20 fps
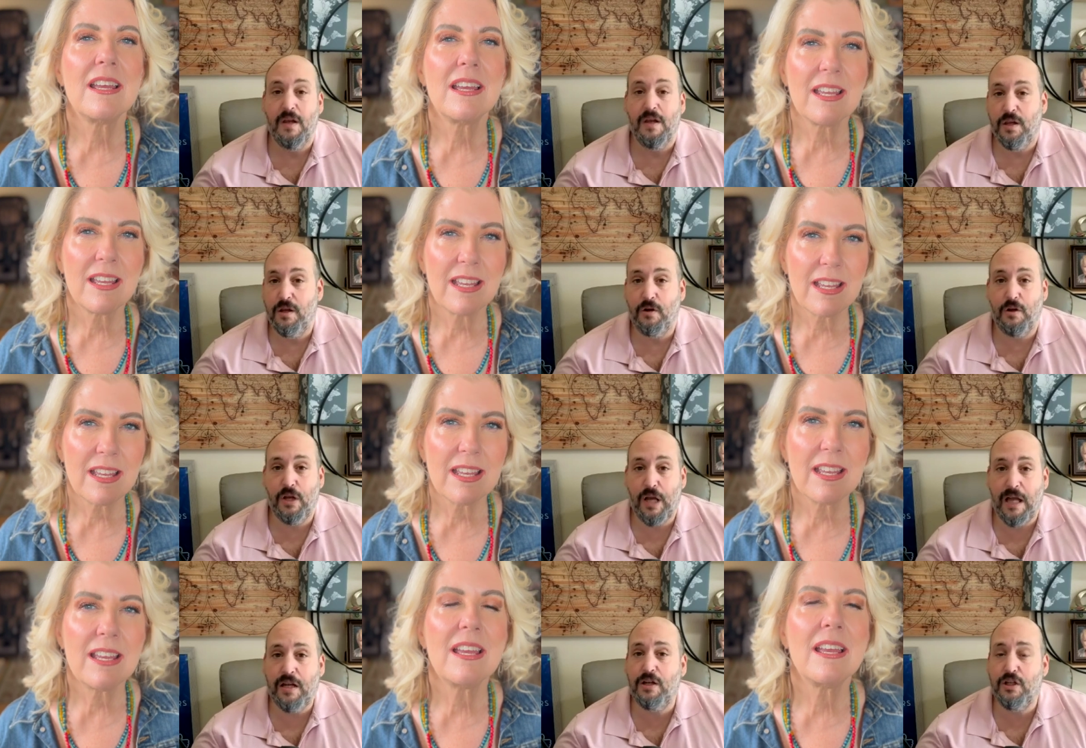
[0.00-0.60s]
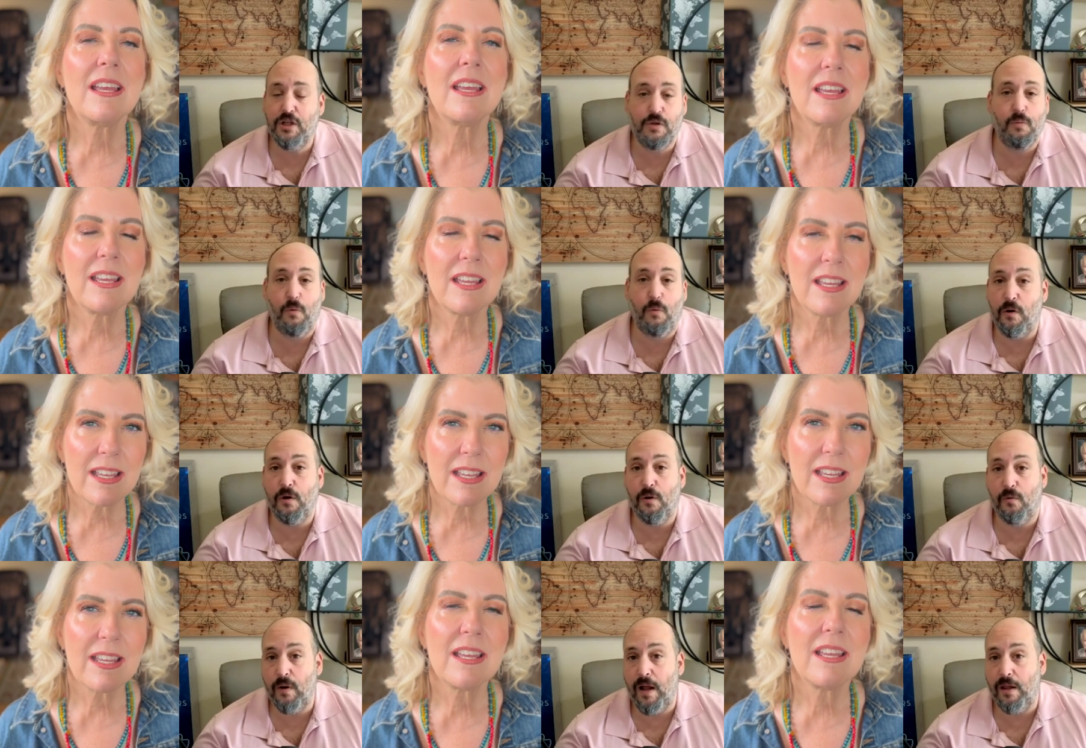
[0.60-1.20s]
Speaker 1: You can just walk
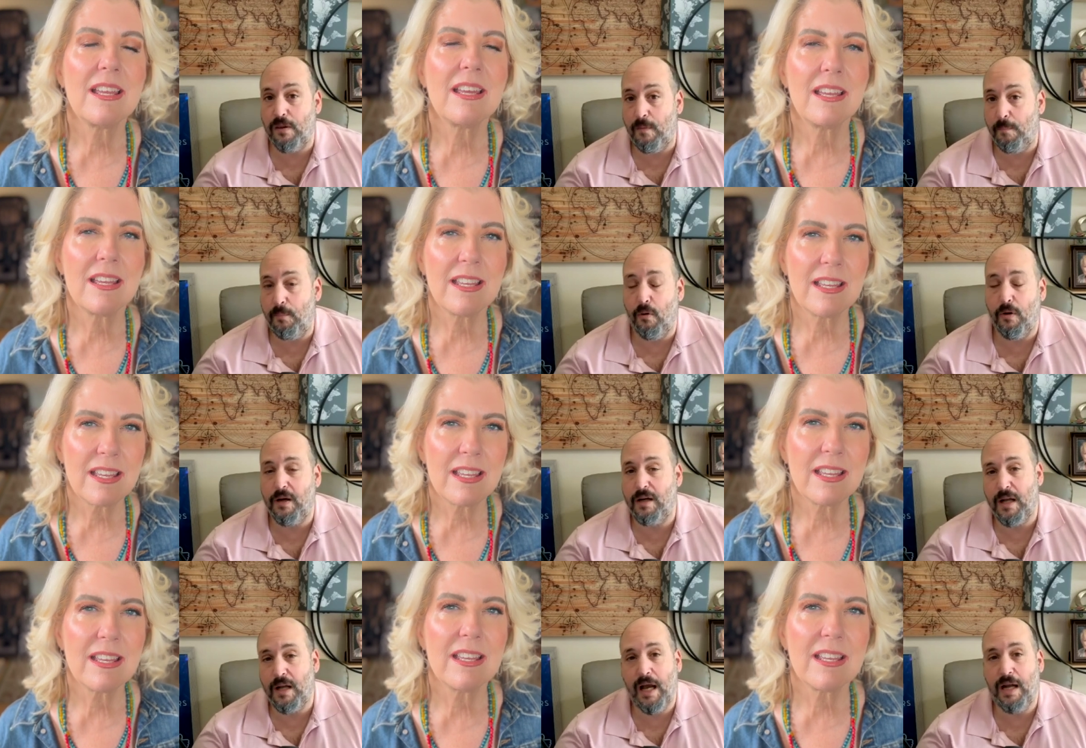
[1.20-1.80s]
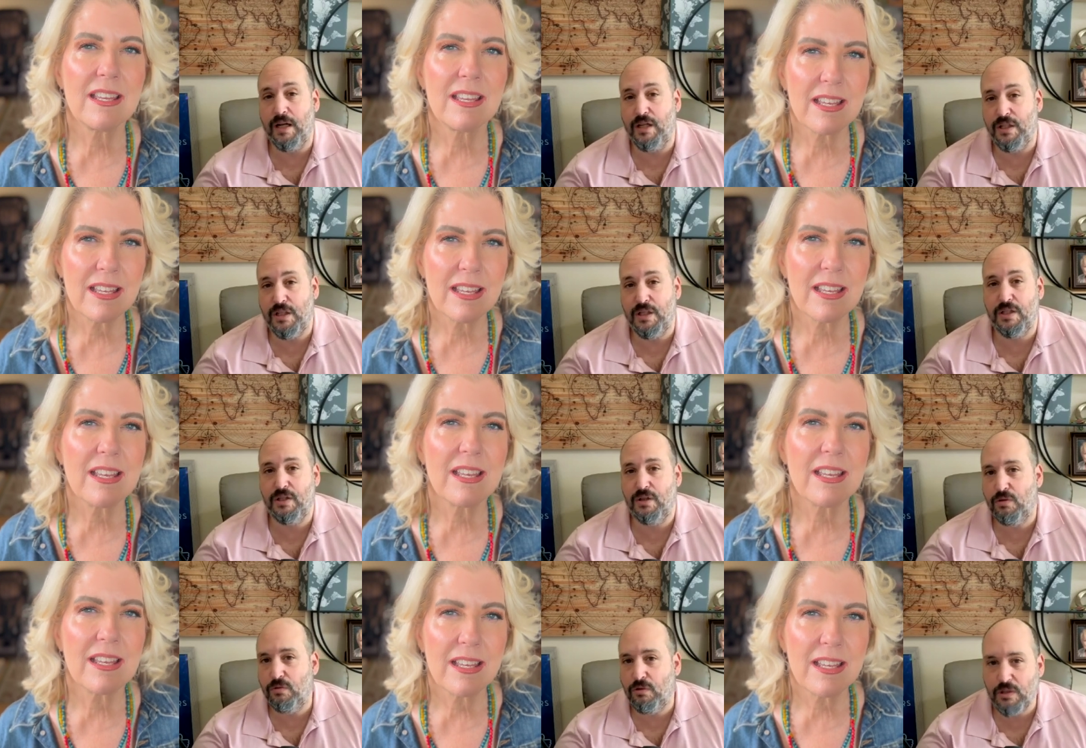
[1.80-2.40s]
around the port and kind of just
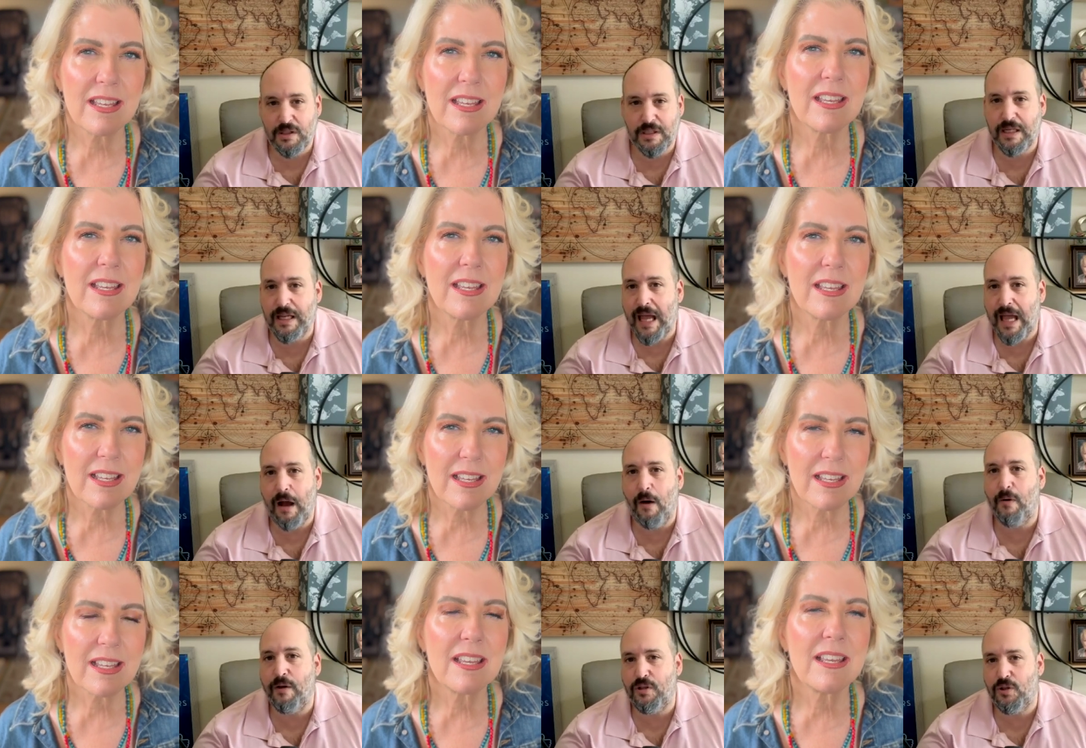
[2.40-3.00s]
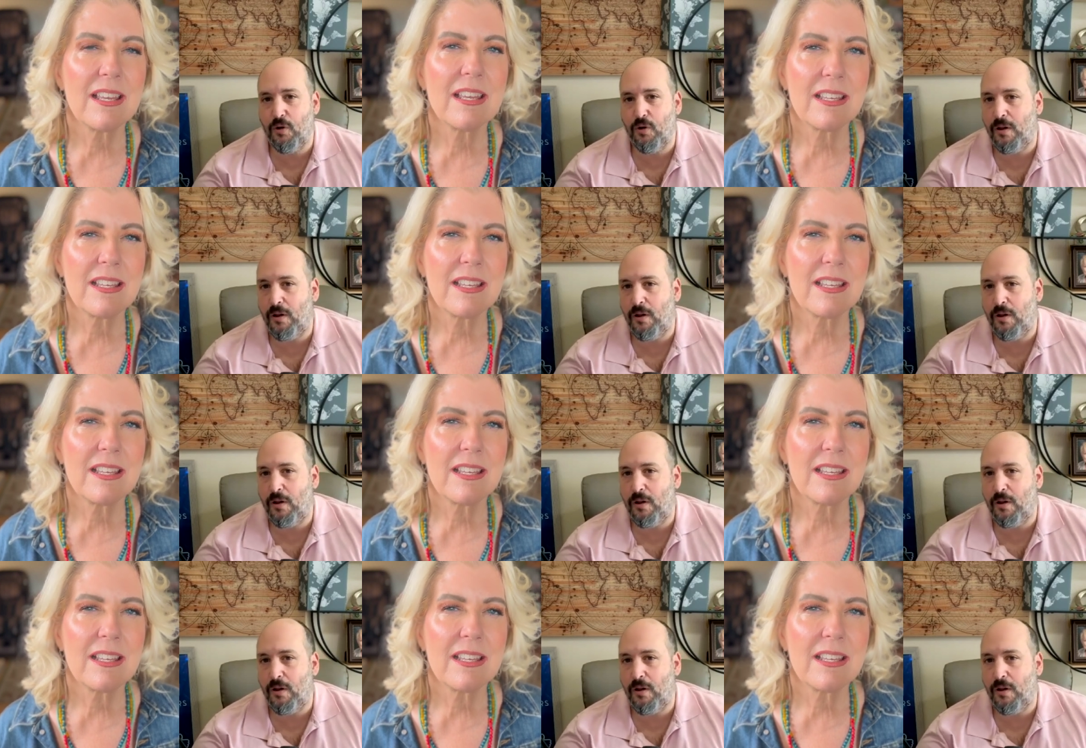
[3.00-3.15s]
see how it's all